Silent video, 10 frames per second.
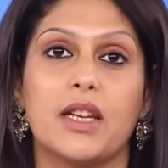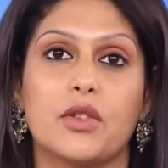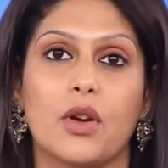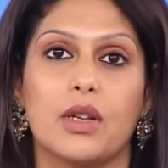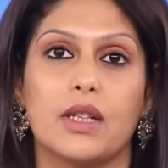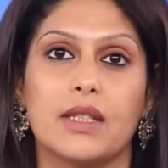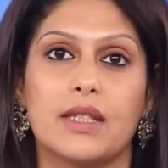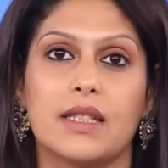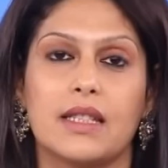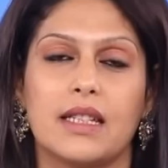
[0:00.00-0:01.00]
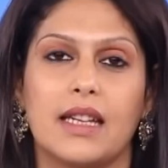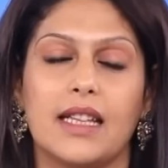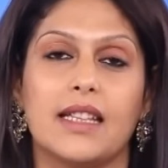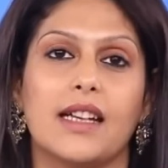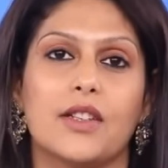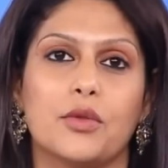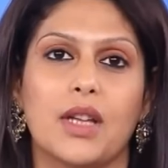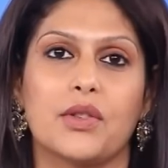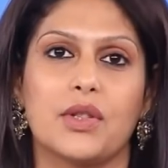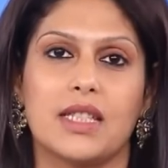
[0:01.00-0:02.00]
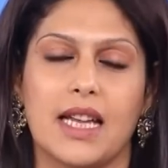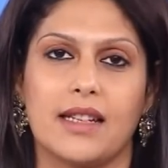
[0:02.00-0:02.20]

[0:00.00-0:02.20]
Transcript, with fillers: billion in the year 2010,